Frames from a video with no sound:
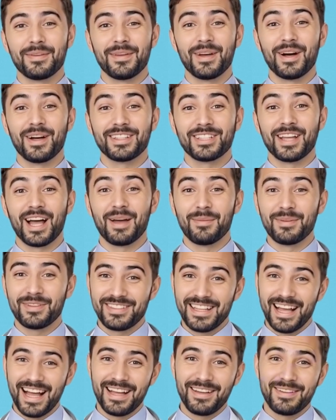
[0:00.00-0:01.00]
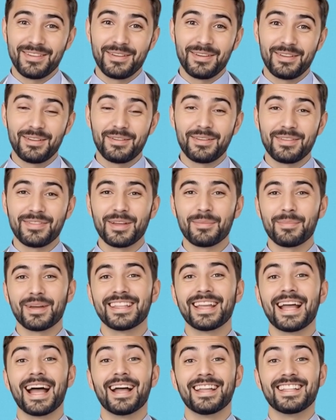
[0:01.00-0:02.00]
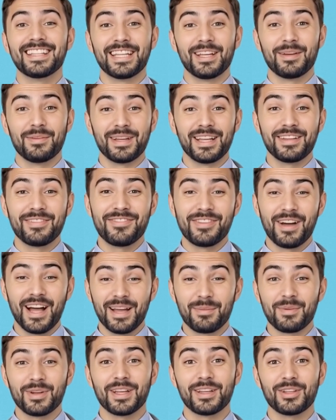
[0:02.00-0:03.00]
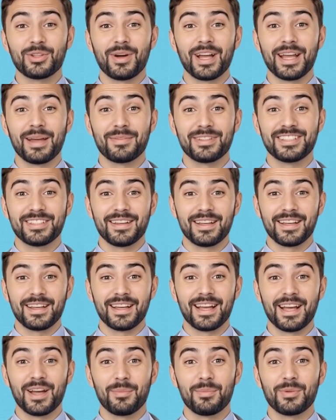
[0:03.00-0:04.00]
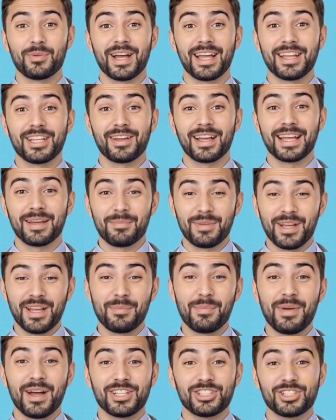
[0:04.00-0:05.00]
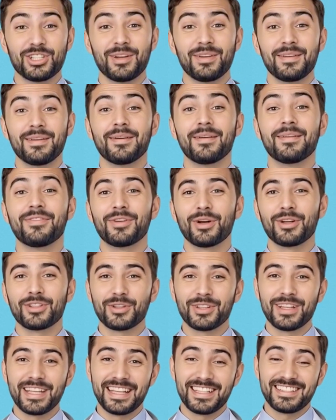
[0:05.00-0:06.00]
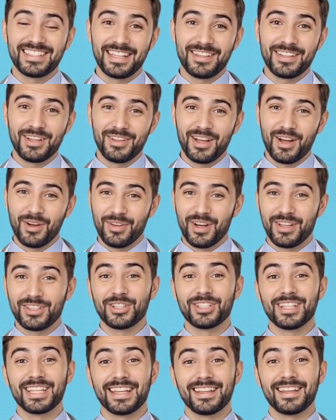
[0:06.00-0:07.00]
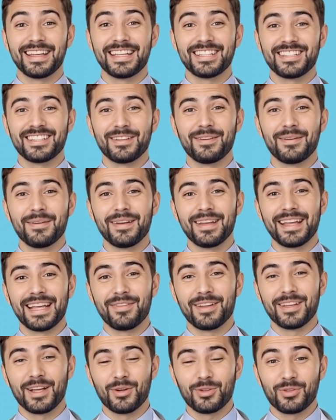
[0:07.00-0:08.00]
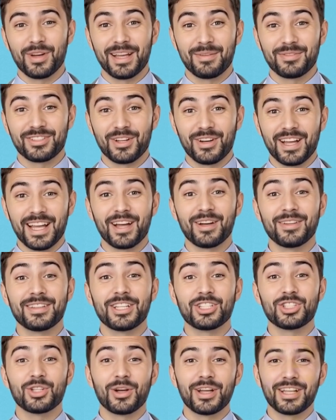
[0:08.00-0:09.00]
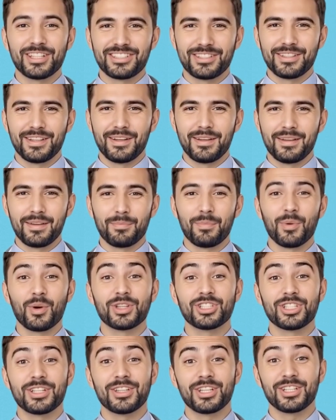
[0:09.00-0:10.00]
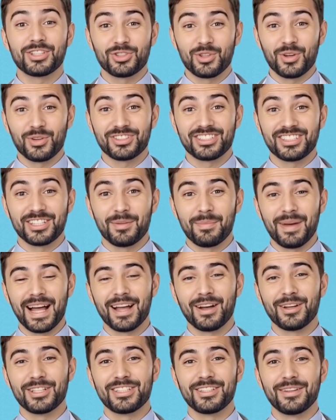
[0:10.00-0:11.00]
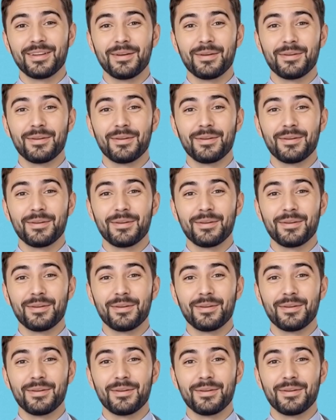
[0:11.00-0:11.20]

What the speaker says: On top of that, the potassium and fiber in grapes help regulate blood pressure, further easing the load on your kidneys. Even though grapes are a healthy choice, portion control still matters.